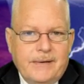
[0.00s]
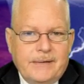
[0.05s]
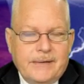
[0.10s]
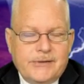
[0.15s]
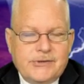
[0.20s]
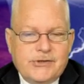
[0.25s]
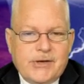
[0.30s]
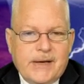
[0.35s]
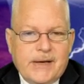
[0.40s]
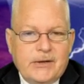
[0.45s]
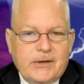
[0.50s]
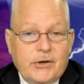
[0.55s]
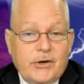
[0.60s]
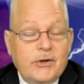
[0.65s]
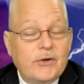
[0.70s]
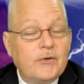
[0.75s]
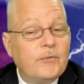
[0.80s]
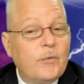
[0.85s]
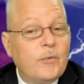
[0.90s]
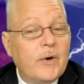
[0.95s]
Let's take a look
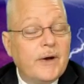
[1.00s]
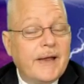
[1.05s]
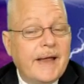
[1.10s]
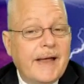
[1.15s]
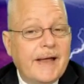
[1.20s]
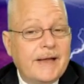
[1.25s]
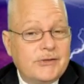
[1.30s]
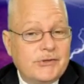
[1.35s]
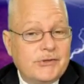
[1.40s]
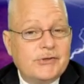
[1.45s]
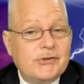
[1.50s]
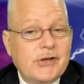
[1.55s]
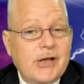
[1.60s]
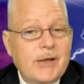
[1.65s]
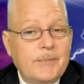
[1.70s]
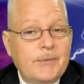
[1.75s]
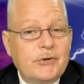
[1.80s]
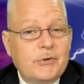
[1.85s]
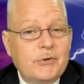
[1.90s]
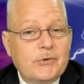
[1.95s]
at the forecast that's
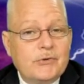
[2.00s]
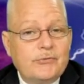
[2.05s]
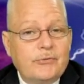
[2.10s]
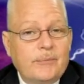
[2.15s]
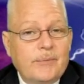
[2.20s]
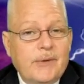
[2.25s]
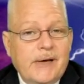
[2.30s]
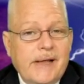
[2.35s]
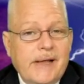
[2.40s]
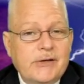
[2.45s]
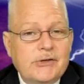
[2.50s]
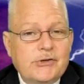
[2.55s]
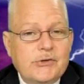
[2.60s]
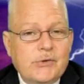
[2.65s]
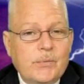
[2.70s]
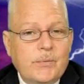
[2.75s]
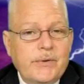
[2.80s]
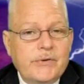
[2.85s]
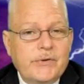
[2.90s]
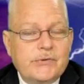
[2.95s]
coming to us from the
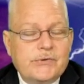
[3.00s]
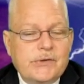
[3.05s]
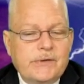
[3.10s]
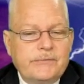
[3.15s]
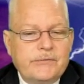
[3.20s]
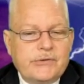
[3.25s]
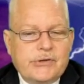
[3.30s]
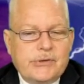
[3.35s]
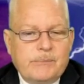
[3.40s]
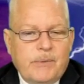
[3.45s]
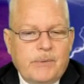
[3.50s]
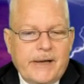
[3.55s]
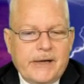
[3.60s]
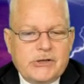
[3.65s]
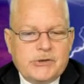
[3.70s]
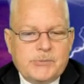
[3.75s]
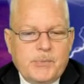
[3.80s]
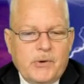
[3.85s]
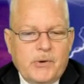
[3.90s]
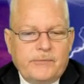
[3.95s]
National Weather Service in
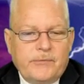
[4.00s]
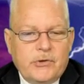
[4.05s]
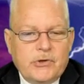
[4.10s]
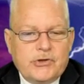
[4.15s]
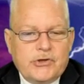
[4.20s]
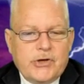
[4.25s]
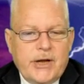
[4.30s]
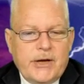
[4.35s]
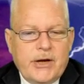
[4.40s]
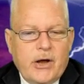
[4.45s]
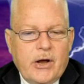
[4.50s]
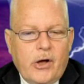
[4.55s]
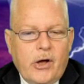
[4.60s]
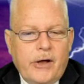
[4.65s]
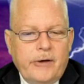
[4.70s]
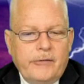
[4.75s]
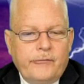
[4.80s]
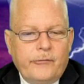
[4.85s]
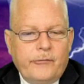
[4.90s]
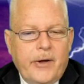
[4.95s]
Blacksburg, Virginia.
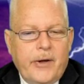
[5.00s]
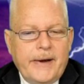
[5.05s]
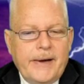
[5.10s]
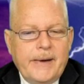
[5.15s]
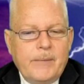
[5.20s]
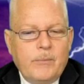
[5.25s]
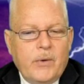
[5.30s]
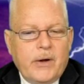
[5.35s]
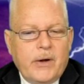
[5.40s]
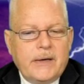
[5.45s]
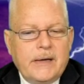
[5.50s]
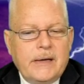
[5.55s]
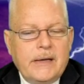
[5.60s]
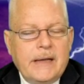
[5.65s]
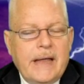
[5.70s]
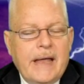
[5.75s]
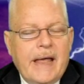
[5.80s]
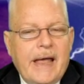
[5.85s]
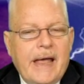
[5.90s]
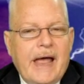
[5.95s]
On Friday, we're going to
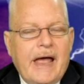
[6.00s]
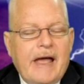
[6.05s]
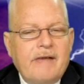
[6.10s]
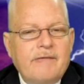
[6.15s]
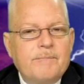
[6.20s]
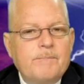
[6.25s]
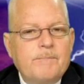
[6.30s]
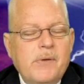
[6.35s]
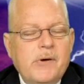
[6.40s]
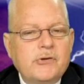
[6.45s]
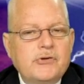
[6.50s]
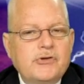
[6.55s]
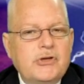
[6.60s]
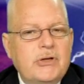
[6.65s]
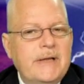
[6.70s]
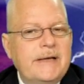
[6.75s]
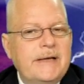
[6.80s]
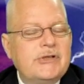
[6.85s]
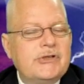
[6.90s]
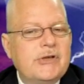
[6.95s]
have
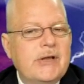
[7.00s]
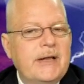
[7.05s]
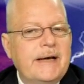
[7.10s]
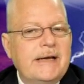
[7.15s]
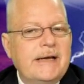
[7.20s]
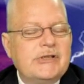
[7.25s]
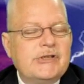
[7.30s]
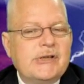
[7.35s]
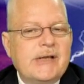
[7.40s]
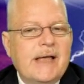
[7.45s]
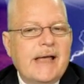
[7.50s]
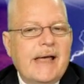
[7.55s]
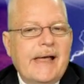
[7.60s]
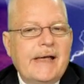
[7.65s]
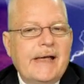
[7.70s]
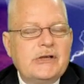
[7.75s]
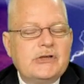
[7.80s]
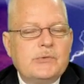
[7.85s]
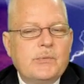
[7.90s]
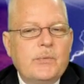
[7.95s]
mostly sunny
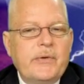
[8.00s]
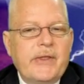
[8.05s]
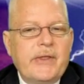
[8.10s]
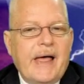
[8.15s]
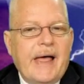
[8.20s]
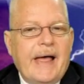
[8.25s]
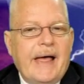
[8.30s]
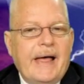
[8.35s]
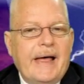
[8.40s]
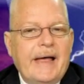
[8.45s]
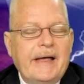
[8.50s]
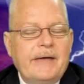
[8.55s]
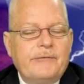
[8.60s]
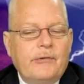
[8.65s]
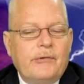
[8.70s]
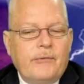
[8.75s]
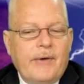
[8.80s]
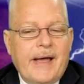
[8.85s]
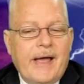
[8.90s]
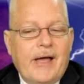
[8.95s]
skies with a high of
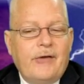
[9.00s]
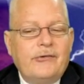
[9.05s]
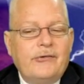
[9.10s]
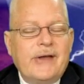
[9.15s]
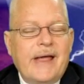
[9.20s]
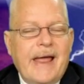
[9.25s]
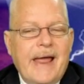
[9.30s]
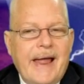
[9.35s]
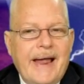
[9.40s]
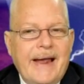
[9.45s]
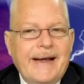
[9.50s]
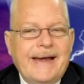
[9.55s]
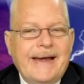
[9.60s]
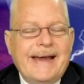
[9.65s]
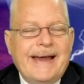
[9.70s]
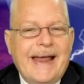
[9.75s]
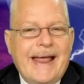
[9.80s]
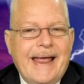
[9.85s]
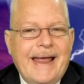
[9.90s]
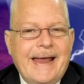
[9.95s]
around
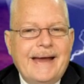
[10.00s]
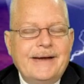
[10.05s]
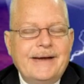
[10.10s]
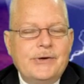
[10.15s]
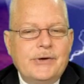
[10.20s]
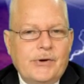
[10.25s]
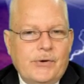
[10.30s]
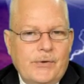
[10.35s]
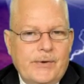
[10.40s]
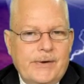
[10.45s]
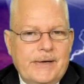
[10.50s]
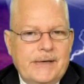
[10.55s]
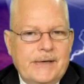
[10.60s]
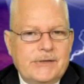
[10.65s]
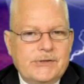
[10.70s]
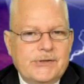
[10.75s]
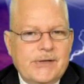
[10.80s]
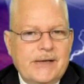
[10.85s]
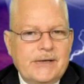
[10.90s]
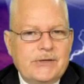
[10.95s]
88
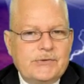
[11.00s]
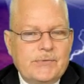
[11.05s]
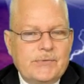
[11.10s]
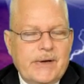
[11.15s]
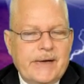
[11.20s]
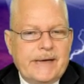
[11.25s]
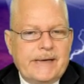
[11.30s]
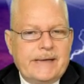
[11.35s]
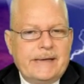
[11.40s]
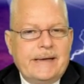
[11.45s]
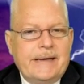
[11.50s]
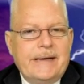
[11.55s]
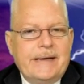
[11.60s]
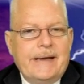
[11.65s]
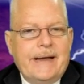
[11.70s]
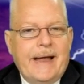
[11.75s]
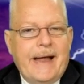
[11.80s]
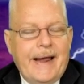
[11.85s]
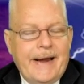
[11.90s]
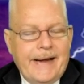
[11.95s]
degrees. That's right,
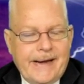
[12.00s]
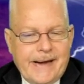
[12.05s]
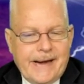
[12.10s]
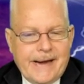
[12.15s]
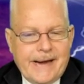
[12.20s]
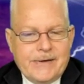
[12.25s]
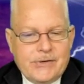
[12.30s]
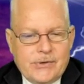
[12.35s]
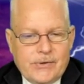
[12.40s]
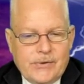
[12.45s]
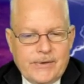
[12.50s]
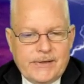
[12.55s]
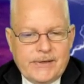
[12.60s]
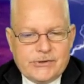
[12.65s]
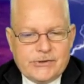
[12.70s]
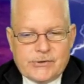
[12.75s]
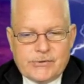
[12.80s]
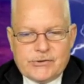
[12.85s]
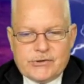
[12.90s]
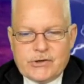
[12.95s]
88
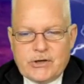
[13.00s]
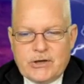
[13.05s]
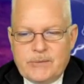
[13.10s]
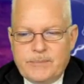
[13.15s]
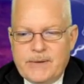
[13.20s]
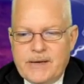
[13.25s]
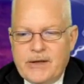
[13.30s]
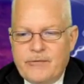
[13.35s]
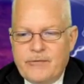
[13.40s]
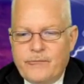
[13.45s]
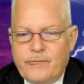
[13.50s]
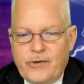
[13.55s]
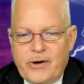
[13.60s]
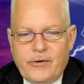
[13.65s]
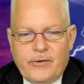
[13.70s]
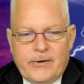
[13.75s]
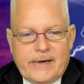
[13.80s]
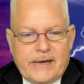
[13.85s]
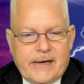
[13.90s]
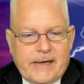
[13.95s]
degrees. So it's going to be a
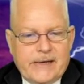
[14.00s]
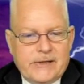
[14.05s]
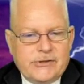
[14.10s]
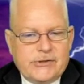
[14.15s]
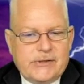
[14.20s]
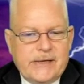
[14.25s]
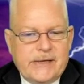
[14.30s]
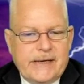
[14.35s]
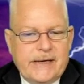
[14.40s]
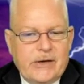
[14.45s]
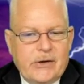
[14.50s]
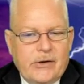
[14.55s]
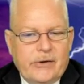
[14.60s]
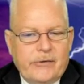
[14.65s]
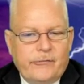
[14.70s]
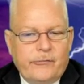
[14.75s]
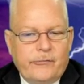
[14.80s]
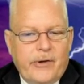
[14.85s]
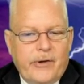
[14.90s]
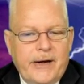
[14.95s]
very nice day
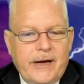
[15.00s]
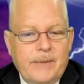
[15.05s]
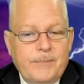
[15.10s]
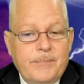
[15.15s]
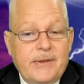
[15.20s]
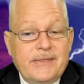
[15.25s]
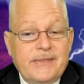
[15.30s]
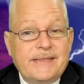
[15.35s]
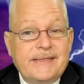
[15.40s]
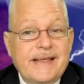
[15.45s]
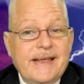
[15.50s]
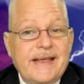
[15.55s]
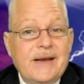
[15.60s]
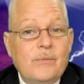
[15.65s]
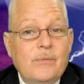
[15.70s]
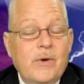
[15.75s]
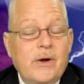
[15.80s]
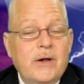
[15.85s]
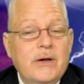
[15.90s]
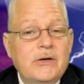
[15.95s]
on Friday. But
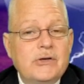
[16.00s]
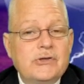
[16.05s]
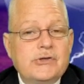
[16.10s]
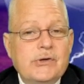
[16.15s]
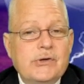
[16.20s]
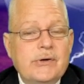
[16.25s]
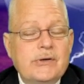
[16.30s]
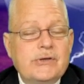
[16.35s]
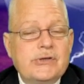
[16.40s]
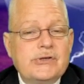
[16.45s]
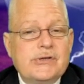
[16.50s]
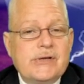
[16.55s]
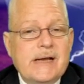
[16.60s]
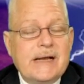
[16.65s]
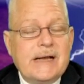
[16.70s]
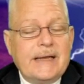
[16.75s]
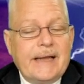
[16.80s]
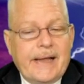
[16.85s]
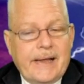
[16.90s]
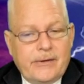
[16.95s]
then we're going to start to see
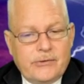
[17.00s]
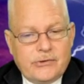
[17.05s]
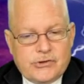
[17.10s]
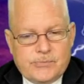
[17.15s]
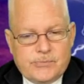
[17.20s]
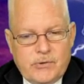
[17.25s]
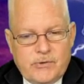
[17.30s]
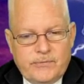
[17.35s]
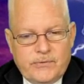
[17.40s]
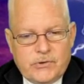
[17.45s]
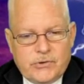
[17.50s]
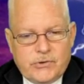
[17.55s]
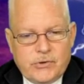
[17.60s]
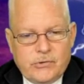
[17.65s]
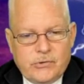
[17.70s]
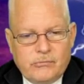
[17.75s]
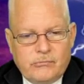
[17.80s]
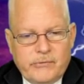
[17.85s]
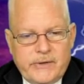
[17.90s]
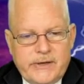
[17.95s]
clouds move
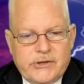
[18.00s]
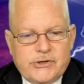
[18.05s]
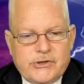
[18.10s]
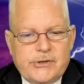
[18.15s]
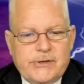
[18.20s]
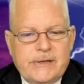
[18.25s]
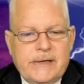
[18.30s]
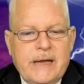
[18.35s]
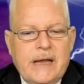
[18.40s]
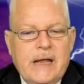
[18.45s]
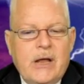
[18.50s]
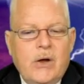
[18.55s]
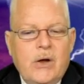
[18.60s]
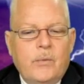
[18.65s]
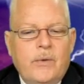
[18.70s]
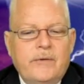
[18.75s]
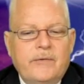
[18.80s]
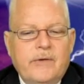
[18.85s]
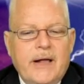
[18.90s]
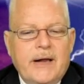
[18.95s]
into the region.
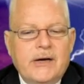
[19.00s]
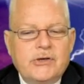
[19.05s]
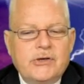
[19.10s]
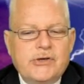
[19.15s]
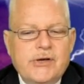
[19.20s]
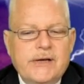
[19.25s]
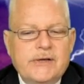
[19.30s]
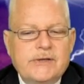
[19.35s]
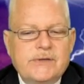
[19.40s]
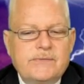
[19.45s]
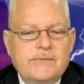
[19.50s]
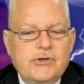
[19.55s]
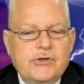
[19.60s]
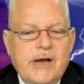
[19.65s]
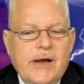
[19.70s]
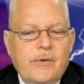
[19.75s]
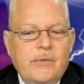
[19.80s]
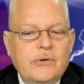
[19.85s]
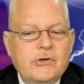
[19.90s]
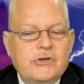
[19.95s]
We've got a chance of
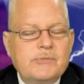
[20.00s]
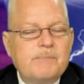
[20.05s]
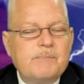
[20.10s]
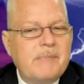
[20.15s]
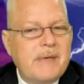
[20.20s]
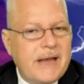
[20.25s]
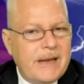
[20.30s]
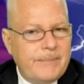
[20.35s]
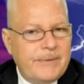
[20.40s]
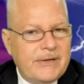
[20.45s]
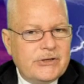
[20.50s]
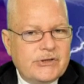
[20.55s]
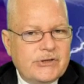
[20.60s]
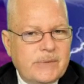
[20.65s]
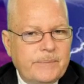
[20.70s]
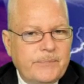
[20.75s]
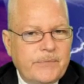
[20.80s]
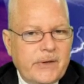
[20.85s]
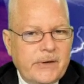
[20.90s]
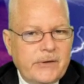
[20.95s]
showers, maybe
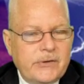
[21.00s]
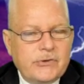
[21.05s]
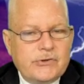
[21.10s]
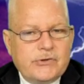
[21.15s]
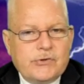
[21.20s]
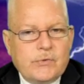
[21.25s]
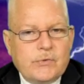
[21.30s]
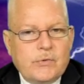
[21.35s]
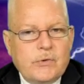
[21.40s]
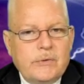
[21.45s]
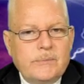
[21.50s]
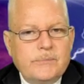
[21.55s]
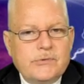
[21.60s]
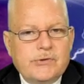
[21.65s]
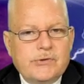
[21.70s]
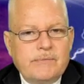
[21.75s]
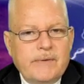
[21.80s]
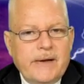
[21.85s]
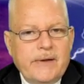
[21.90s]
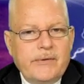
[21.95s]
some
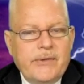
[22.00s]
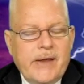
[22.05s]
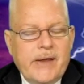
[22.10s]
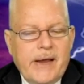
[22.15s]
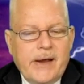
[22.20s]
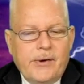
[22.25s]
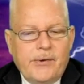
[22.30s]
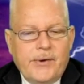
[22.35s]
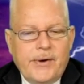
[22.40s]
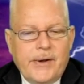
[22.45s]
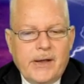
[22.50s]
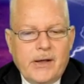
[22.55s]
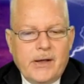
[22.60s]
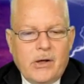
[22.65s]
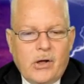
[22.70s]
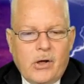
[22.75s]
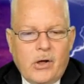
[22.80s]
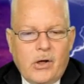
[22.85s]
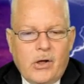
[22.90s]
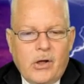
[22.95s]
thunderstorms around the
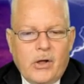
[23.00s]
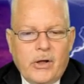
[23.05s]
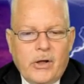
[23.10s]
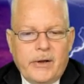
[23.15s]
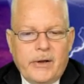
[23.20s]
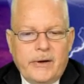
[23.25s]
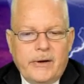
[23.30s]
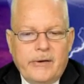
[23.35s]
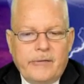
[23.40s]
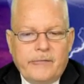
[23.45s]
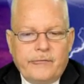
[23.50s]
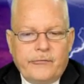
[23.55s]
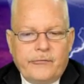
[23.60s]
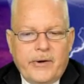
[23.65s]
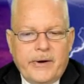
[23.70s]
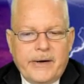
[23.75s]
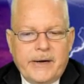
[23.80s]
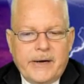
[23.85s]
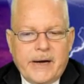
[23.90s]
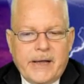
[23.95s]
area on
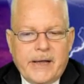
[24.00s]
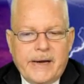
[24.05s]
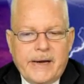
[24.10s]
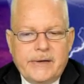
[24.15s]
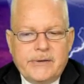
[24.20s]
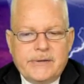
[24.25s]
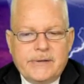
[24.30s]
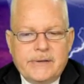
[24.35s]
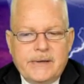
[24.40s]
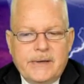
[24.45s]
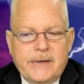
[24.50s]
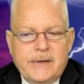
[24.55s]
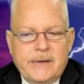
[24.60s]
Friday night.